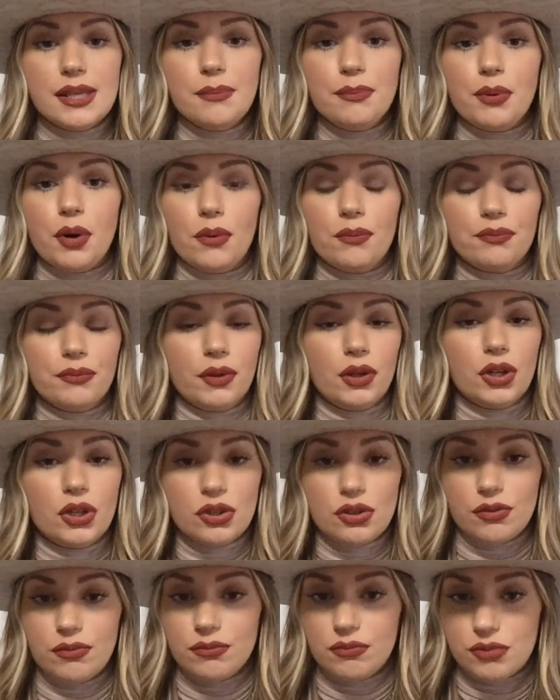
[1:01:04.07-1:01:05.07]
simple,
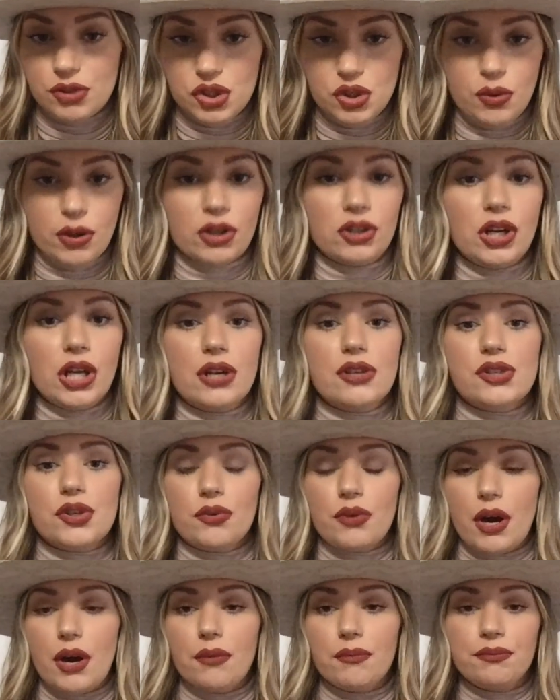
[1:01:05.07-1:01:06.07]
$200
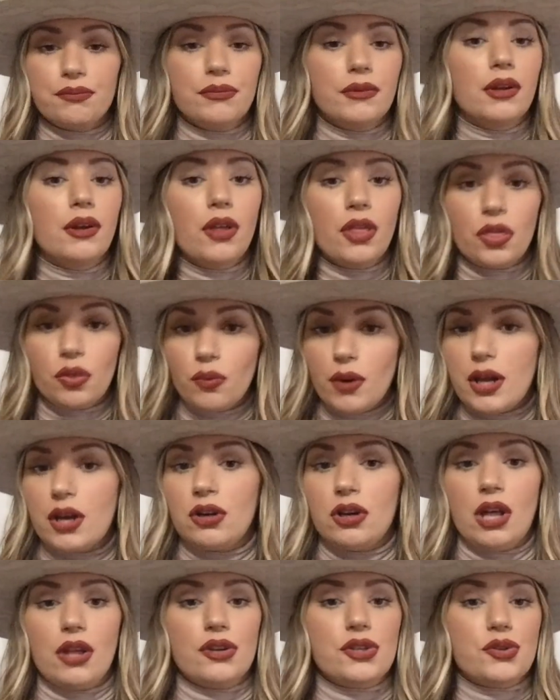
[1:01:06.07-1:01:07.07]
a row,
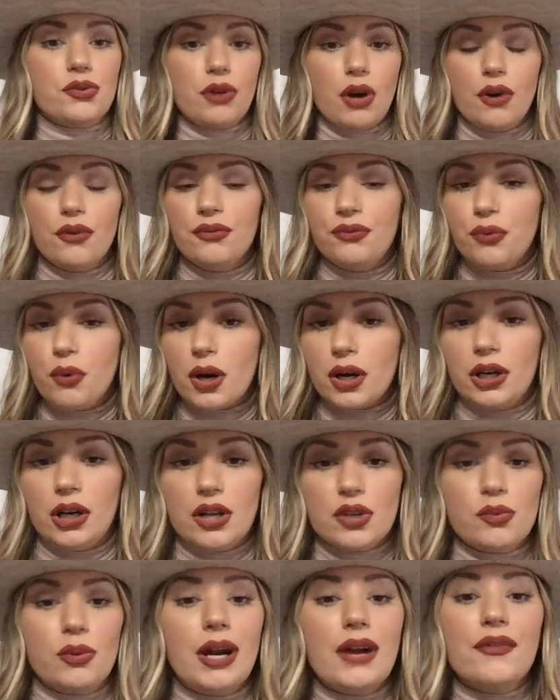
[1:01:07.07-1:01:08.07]
$300 a row,
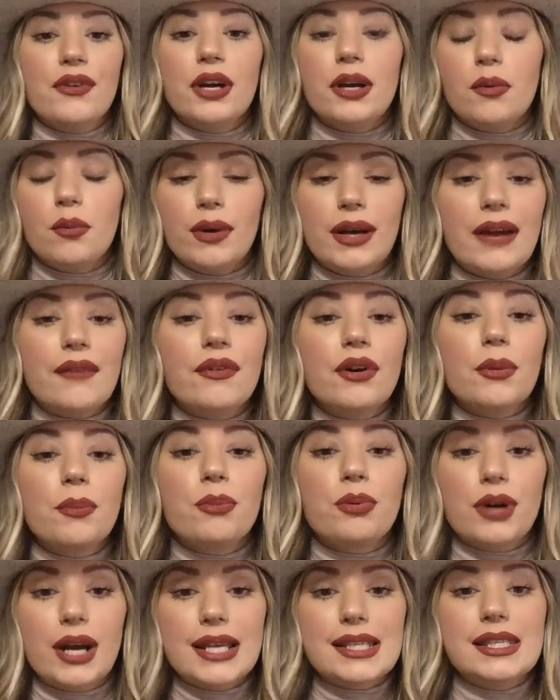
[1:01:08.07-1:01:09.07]
$400,
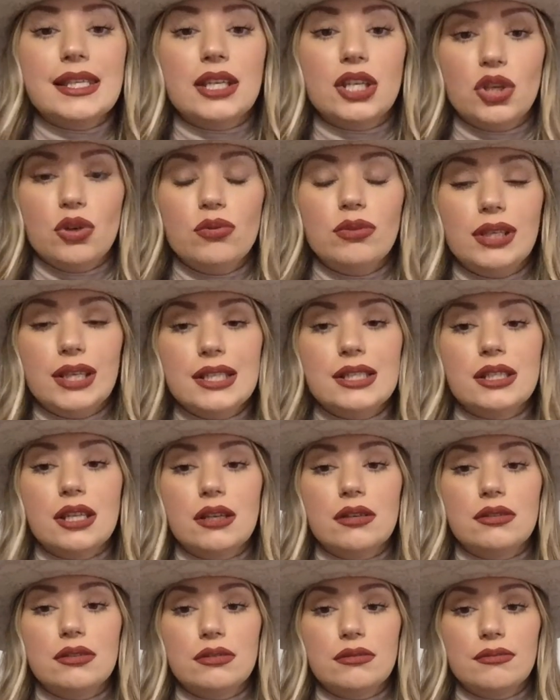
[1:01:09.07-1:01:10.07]
whatever pricing you need
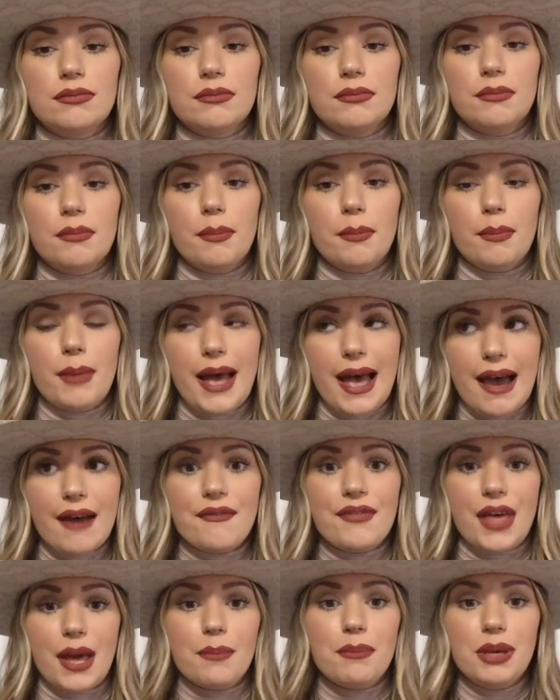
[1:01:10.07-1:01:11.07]
to
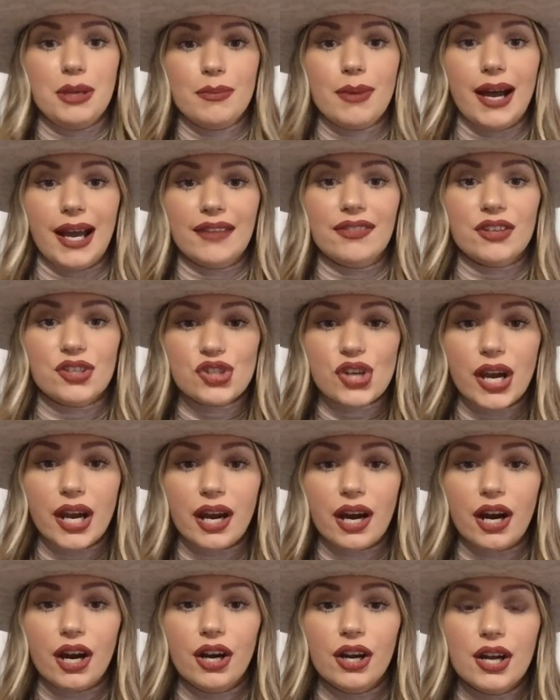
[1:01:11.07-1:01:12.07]
have that be behind the
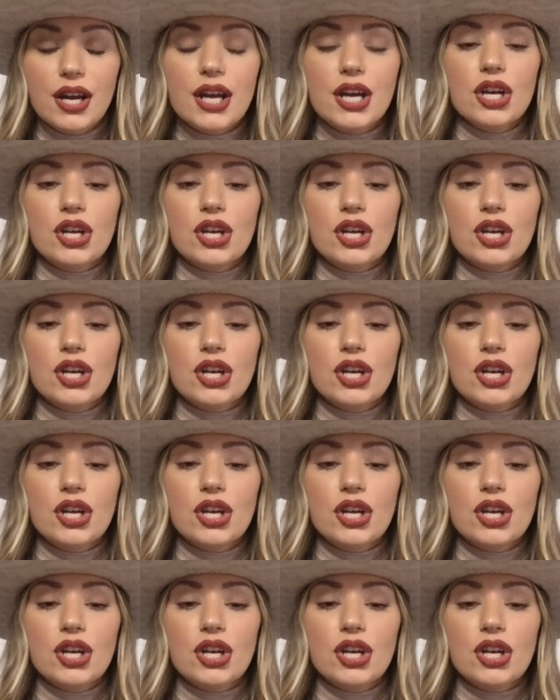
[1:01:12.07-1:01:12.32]
chair.